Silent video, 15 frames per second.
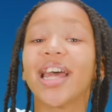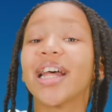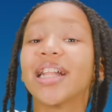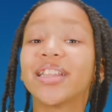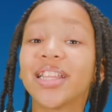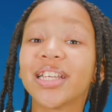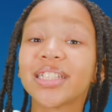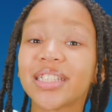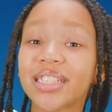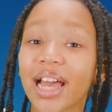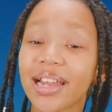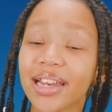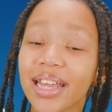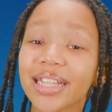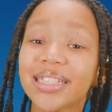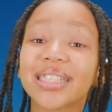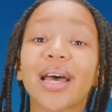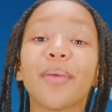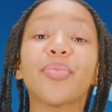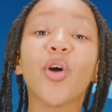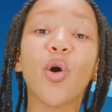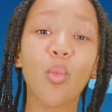The sun heats
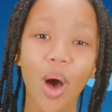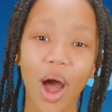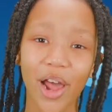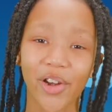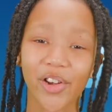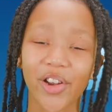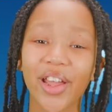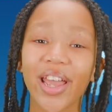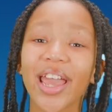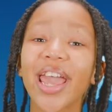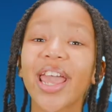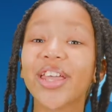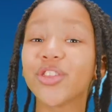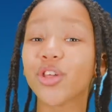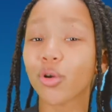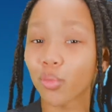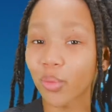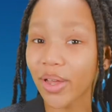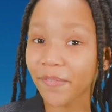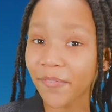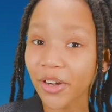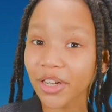up the water in the
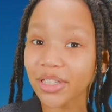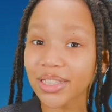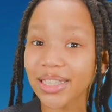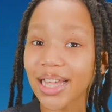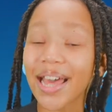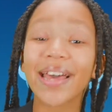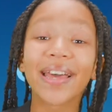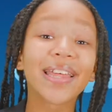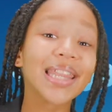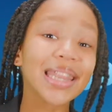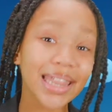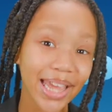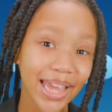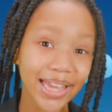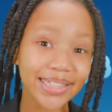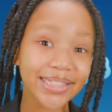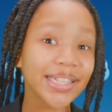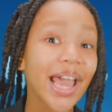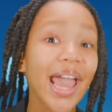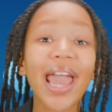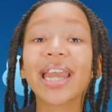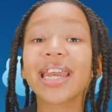rivers, lakes,
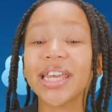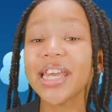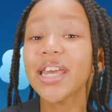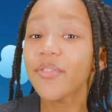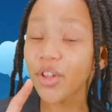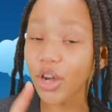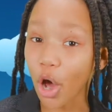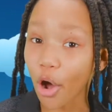and even